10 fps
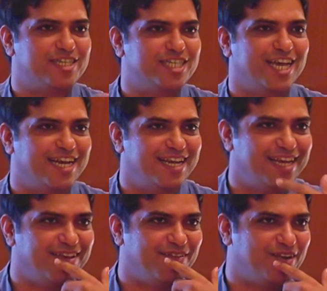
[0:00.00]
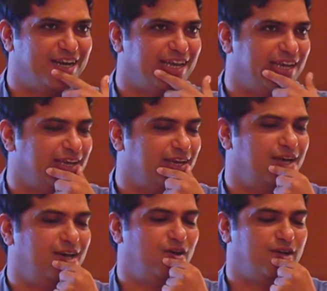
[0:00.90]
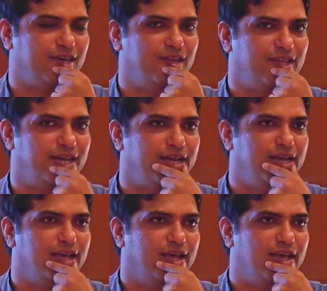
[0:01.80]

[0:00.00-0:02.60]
generally very uh, keen on that.